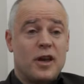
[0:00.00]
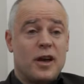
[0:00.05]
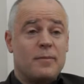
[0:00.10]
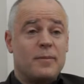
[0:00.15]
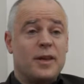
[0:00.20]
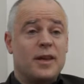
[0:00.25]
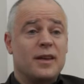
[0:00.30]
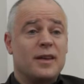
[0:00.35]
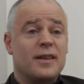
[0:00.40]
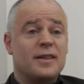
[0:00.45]

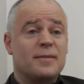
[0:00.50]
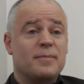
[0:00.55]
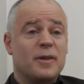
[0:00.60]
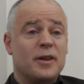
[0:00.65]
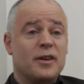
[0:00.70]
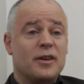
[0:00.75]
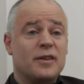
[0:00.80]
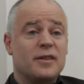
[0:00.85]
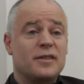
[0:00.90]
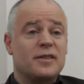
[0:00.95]
coming, is
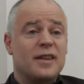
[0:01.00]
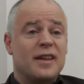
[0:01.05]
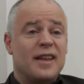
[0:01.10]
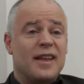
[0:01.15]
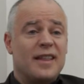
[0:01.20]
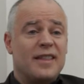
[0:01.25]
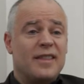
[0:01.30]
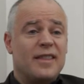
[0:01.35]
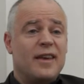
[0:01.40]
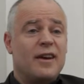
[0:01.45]
because
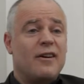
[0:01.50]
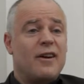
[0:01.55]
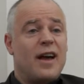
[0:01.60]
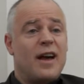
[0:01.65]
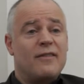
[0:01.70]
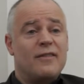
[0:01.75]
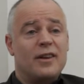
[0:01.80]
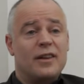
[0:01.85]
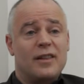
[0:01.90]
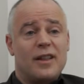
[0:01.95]
they're
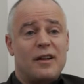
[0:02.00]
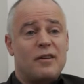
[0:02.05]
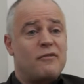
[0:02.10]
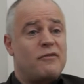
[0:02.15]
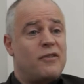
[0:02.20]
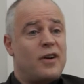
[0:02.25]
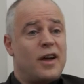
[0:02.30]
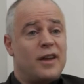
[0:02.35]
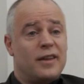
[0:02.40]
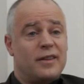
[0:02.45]
having a lot
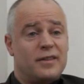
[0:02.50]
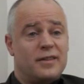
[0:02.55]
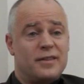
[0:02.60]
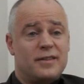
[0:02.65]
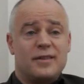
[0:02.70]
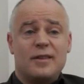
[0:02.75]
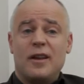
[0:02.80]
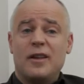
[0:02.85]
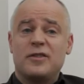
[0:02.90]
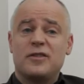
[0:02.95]
of
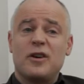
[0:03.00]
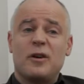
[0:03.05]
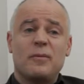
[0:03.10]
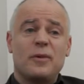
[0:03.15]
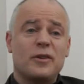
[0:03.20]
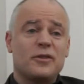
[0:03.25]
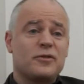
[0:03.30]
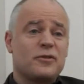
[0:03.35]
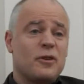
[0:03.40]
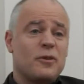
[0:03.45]
fights. It's
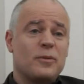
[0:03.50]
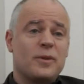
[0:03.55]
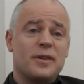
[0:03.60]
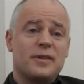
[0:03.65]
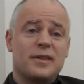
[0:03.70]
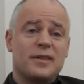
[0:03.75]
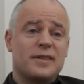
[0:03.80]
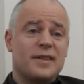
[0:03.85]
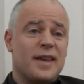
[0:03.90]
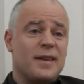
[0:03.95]
almost
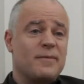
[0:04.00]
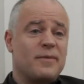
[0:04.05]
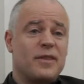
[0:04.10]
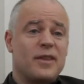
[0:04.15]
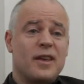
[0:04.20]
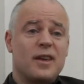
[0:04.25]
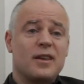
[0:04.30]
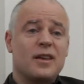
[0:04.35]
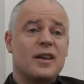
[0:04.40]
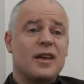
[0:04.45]
always the same
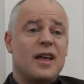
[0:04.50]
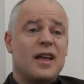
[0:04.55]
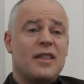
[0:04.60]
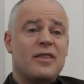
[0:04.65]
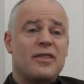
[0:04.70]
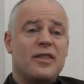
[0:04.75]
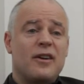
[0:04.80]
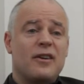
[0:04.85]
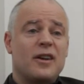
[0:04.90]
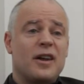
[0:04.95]
thing.
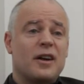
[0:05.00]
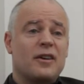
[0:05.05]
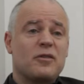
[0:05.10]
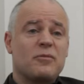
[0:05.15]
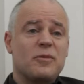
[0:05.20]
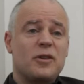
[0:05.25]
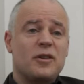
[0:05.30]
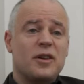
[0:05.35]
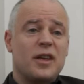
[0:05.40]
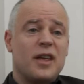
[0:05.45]
They're not
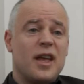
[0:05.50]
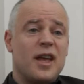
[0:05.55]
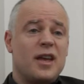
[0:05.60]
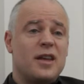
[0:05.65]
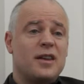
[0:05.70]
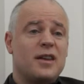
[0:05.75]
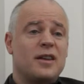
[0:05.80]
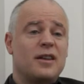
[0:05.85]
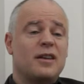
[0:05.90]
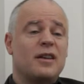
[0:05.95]

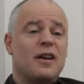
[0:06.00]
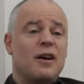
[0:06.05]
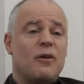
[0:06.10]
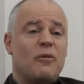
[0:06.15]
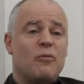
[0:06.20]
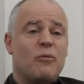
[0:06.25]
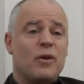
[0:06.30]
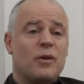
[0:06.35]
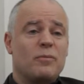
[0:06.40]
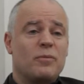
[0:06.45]
communicating.
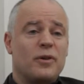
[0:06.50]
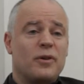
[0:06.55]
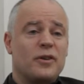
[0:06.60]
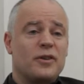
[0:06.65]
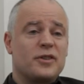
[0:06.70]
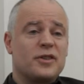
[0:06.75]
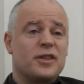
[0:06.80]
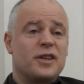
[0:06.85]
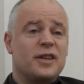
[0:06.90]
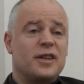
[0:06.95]
One
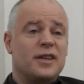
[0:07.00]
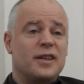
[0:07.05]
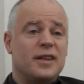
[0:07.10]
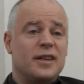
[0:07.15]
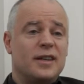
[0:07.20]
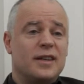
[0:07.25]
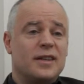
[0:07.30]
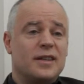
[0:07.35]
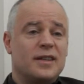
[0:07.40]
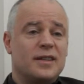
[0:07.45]
person
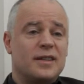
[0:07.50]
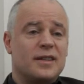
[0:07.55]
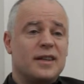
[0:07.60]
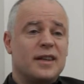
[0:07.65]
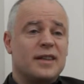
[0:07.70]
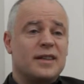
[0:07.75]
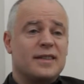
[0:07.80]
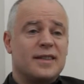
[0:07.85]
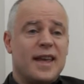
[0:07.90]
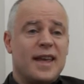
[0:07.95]
is
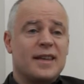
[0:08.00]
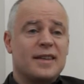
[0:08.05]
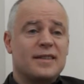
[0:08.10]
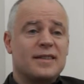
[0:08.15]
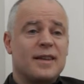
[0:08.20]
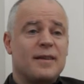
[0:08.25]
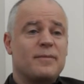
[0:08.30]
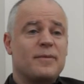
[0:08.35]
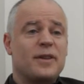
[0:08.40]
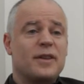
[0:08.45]
saying
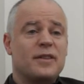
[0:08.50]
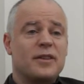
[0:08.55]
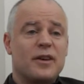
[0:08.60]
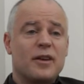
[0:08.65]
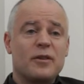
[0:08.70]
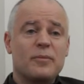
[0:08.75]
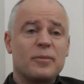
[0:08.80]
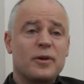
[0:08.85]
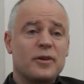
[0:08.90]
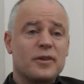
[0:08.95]
something, the
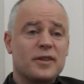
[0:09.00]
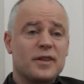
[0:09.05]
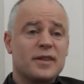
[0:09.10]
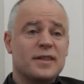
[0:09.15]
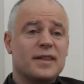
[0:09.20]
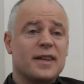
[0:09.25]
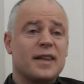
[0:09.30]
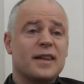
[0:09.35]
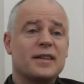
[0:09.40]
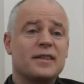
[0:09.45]
other
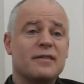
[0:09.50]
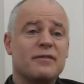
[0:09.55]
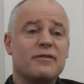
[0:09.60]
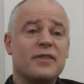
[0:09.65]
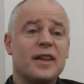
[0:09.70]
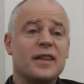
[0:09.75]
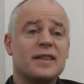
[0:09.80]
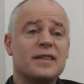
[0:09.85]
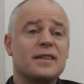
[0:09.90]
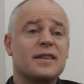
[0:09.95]
person's getting
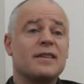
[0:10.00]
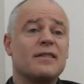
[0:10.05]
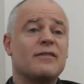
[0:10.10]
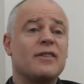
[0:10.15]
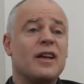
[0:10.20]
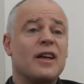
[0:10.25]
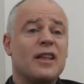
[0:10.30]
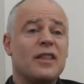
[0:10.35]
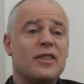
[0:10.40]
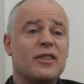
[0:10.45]
defensive.
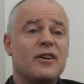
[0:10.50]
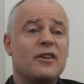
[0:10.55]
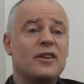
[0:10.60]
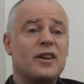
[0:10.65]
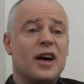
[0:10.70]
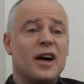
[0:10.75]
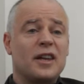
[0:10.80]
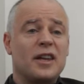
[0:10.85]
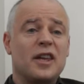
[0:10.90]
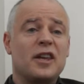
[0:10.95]
They're
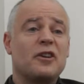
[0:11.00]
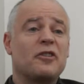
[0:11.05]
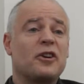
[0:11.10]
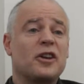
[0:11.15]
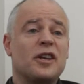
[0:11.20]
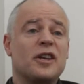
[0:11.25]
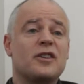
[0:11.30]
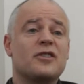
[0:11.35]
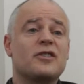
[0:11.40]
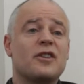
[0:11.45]
not
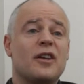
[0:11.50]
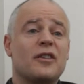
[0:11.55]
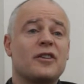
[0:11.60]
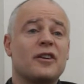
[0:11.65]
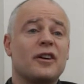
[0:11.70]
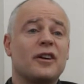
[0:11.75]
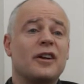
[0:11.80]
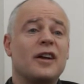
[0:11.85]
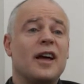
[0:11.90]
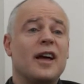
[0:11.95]
hearing each
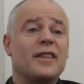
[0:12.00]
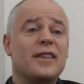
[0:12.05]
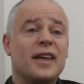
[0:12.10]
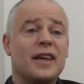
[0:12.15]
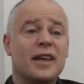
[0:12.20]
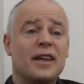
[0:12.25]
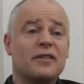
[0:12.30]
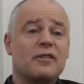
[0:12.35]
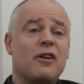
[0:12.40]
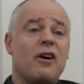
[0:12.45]
other. And
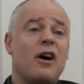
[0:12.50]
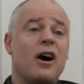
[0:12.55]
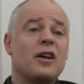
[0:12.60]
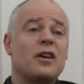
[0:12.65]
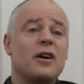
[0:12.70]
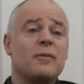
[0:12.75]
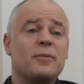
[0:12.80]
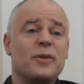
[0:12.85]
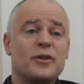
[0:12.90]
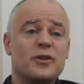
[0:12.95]
they get
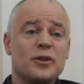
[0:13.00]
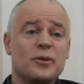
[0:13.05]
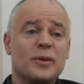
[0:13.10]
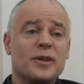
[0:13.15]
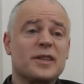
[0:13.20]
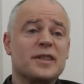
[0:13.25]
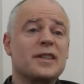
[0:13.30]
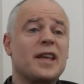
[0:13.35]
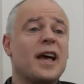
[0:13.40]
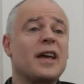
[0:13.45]
caught up into
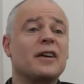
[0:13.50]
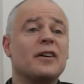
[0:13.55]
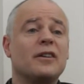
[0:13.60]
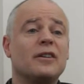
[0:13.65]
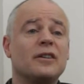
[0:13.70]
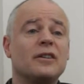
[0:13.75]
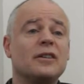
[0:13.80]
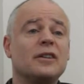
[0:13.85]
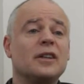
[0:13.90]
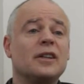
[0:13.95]
a
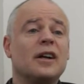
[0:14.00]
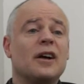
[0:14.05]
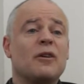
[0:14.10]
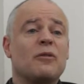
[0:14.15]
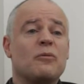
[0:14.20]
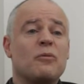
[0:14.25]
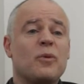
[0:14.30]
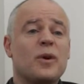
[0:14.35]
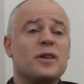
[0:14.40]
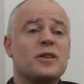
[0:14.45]
cycle,
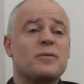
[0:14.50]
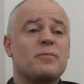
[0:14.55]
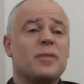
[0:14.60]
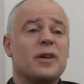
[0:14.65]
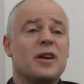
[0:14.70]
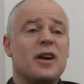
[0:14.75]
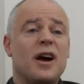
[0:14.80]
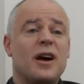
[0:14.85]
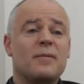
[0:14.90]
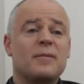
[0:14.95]
which
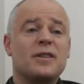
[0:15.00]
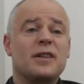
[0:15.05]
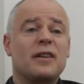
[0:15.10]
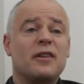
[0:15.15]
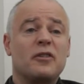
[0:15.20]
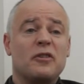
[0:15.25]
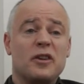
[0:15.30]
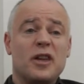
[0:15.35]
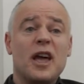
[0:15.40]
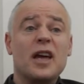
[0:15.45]
becomes a
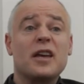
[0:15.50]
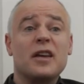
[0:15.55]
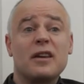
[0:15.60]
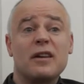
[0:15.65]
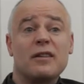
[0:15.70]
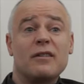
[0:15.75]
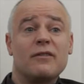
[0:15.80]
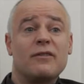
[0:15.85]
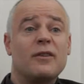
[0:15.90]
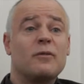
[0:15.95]
little
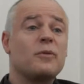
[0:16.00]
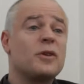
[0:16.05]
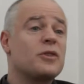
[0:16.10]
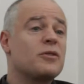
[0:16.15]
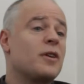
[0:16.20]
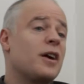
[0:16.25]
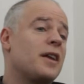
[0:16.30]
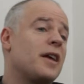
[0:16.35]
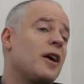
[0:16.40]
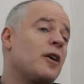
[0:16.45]
negative. And we
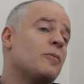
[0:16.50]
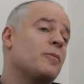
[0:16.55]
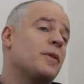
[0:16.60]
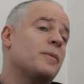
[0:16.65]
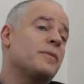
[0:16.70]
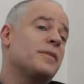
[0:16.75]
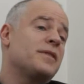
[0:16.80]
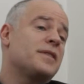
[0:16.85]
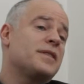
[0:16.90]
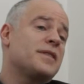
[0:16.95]
try to help
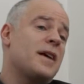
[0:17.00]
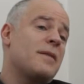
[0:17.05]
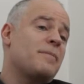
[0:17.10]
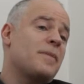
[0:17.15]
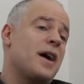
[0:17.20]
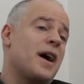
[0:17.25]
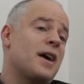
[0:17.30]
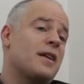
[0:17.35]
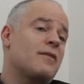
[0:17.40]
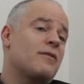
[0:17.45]
them
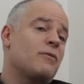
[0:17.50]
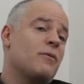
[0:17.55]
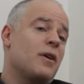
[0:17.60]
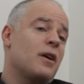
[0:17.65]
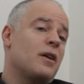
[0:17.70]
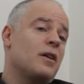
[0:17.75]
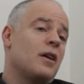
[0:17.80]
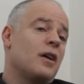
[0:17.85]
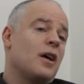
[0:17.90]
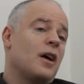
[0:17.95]
step out of
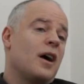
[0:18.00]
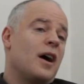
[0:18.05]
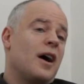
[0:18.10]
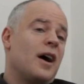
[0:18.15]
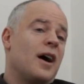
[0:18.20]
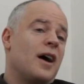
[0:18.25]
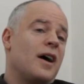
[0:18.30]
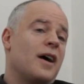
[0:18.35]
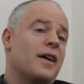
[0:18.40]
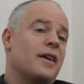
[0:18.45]
what
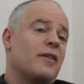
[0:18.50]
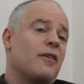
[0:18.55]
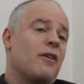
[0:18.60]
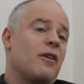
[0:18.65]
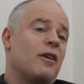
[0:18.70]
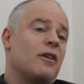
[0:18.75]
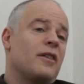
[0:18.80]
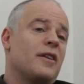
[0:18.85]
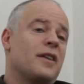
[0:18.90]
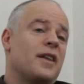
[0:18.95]
I
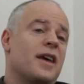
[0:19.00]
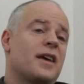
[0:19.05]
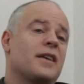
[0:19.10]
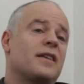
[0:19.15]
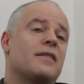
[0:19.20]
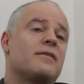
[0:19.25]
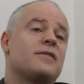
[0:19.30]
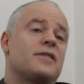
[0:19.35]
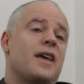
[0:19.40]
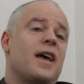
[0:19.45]
call the
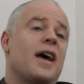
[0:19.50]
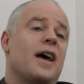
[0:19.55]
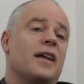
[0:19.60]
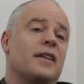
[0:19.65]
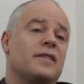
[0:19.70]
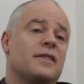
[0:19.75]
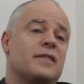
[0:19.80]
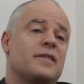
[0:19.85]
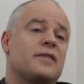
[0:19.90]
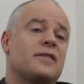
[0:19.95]
negative
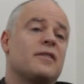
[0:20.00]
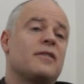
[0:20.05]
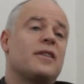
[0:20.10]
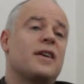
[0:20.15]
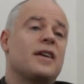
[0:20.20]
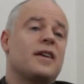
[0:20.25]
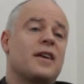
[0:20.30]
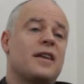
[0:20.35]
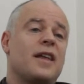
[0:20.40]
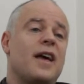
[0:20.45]
dance so
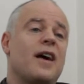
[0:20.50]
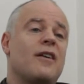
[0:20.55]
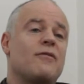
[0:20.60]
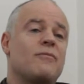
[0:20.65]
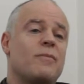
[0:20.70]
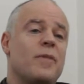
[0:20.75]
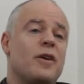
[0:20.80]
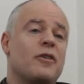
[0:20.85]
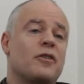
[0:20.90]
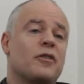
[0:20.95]
they can
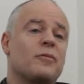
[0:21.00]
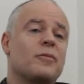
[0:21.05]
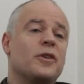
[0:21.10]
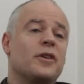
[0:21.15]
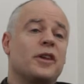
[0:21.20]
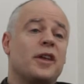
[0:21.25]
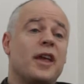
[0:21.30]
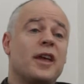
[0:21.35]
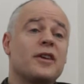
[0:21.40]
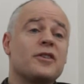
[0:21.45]
have better
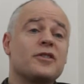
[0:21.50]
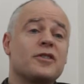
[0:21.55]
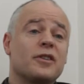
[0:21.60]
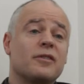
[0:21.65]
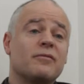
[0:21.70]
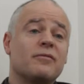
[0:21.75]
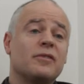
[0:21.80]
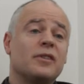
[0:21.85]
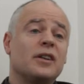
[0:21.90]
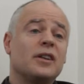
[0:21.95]

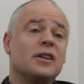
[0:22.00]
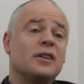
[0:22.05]
communication.